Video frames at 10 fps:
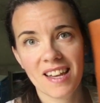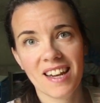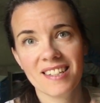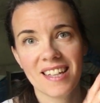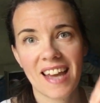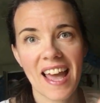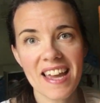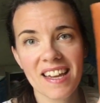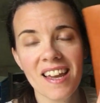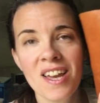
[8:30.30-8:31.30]
and I said,
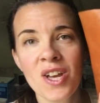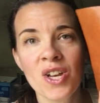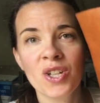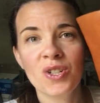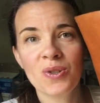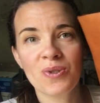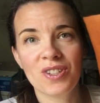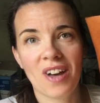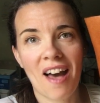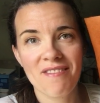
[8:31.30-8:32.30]
hey, do you
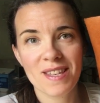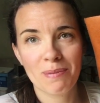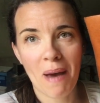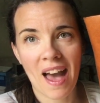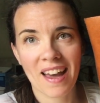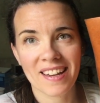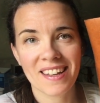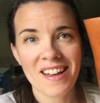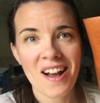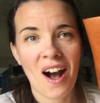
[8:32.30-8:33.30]
still have this bag?
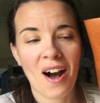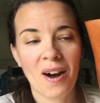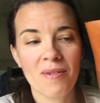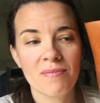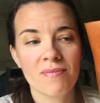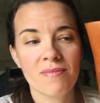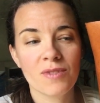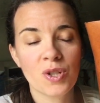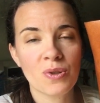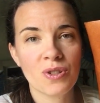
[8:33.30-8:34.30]

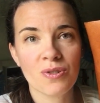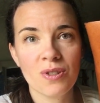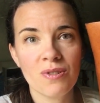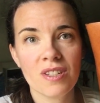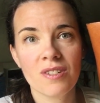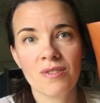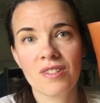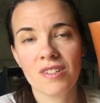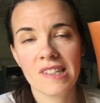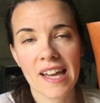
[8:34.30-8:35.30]
Do you still use it? Do you
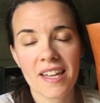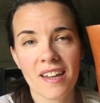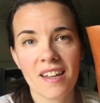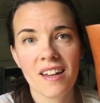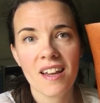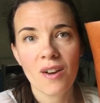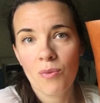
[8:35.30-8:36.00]
still like it?